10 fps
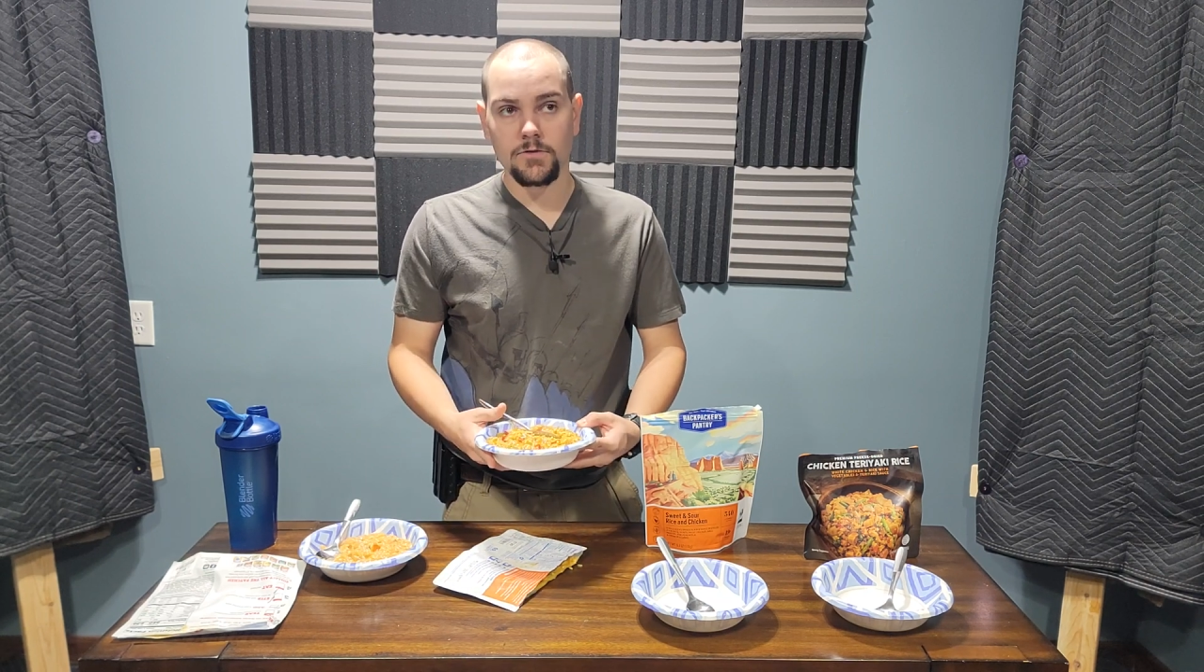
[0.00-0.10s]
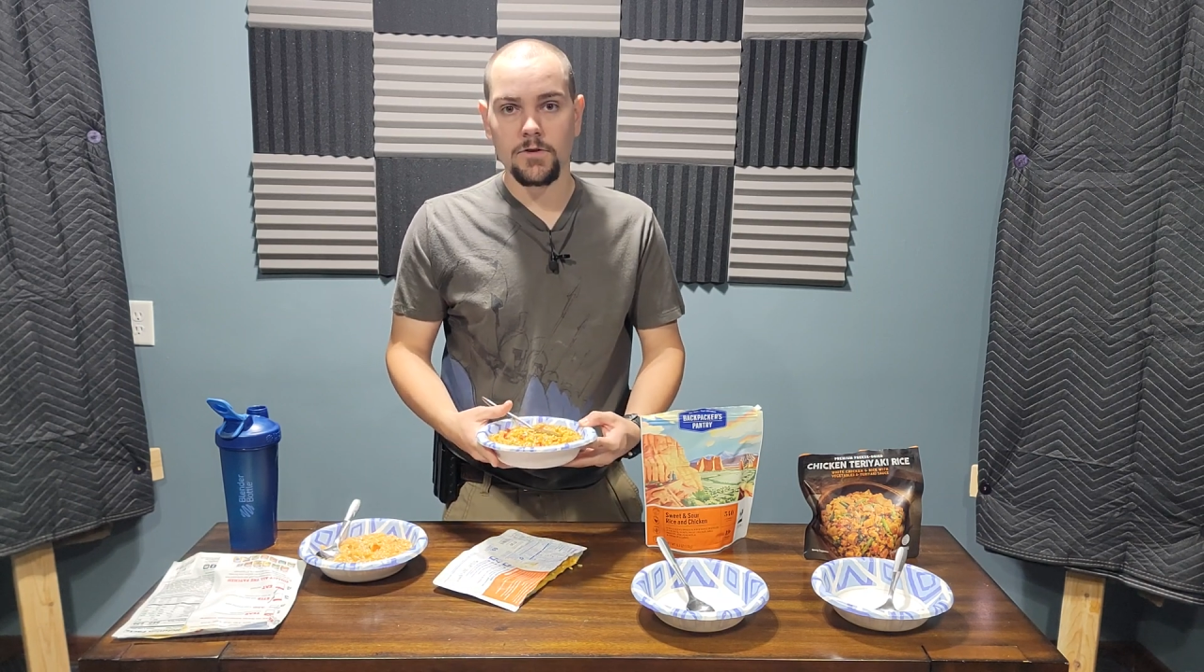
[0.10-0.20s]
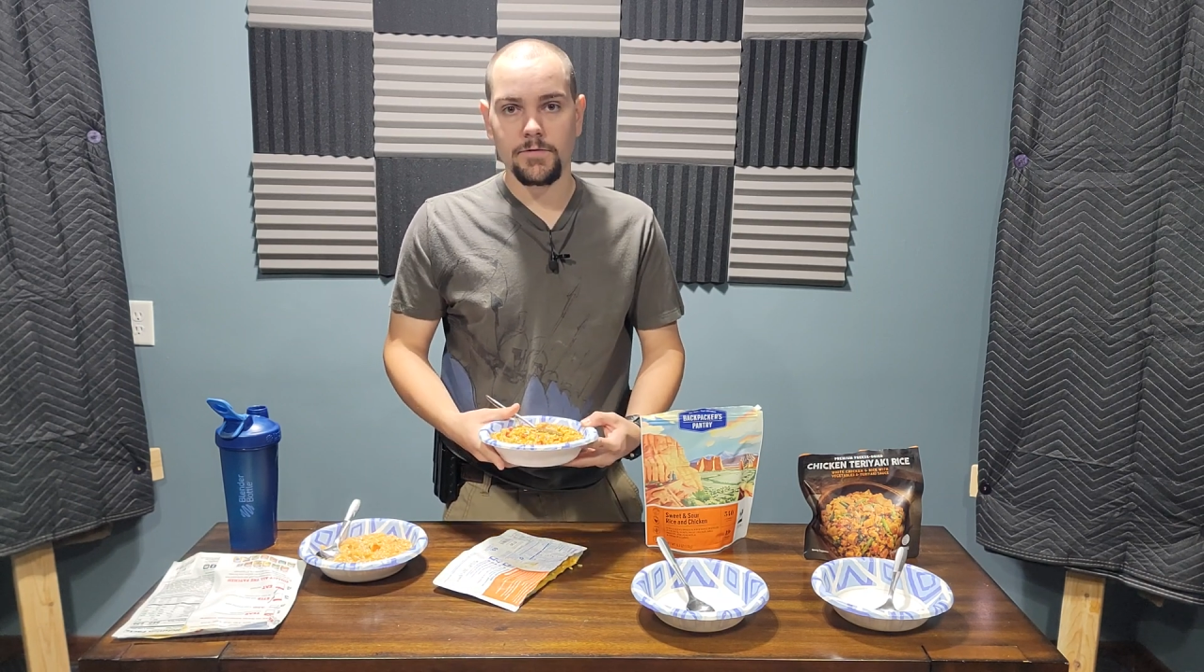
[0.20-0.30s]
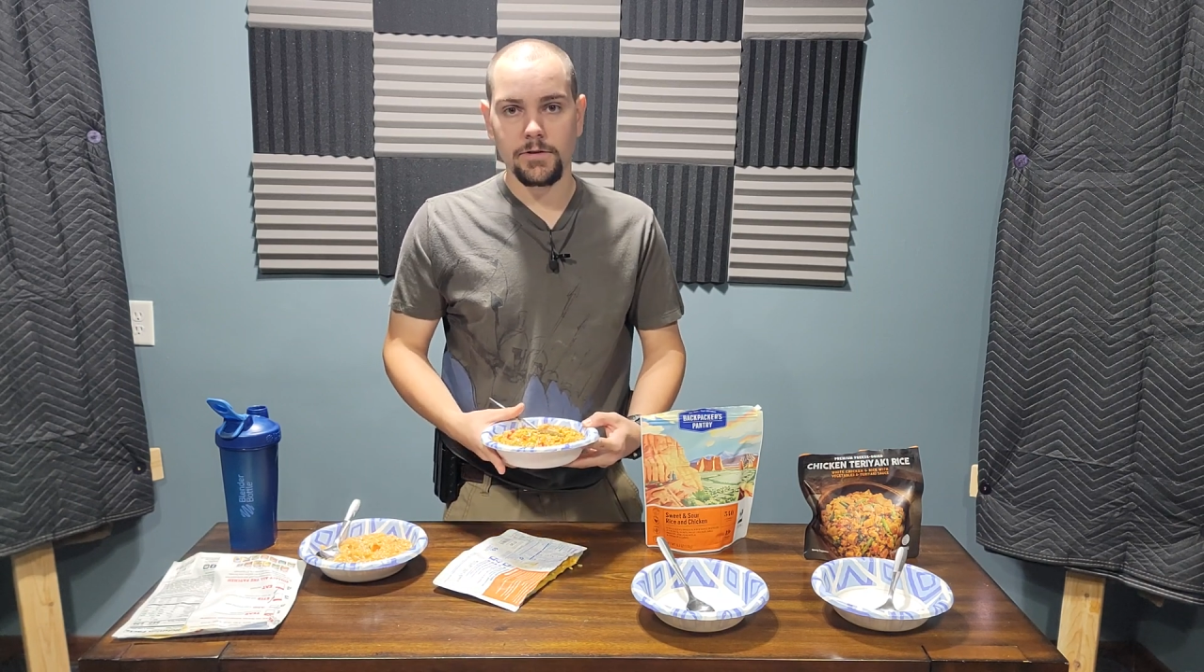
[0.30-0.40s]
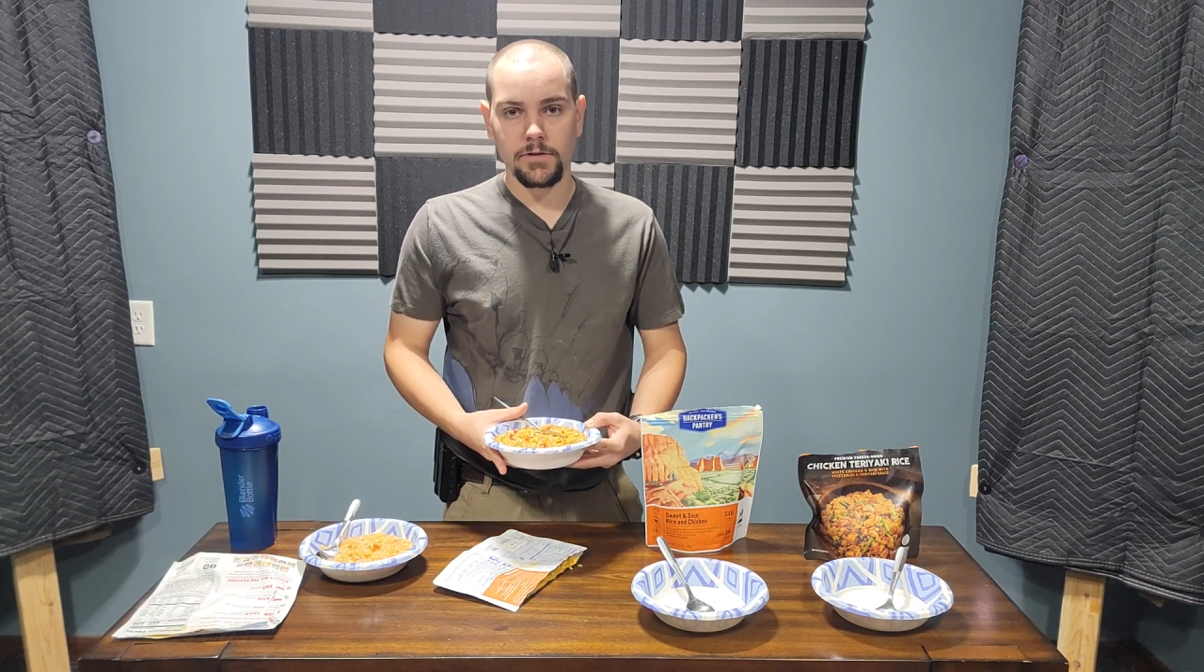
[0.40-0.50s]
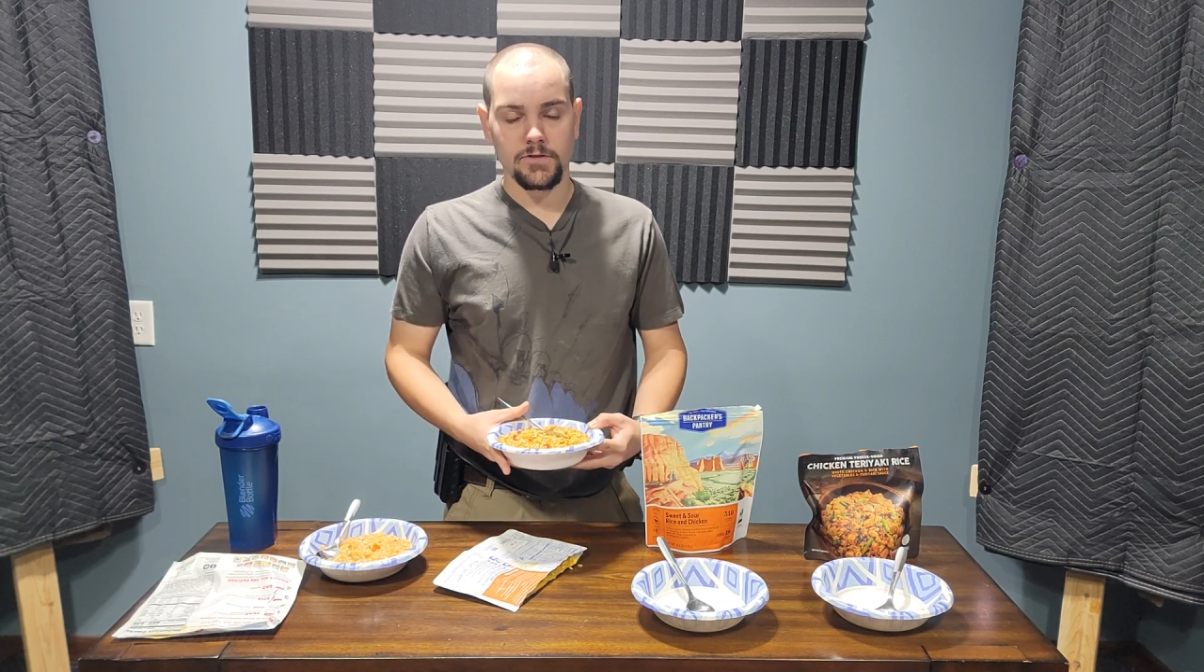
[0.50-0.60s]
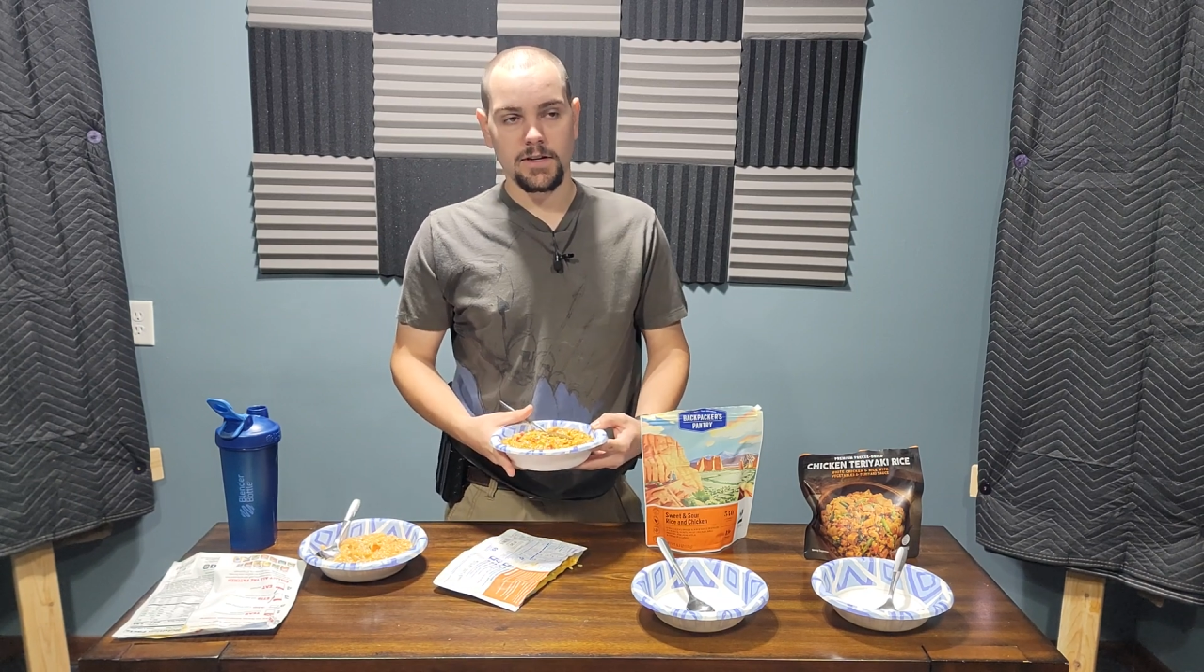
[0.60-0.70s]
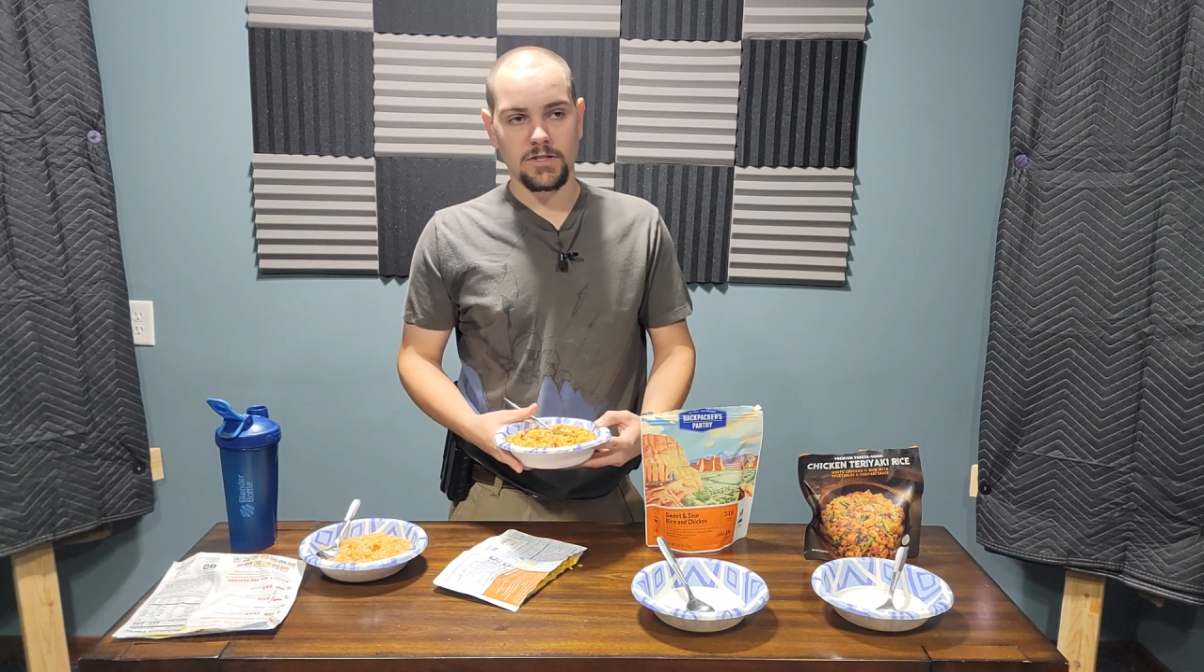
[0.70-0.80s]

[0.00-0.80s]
truthfully looks like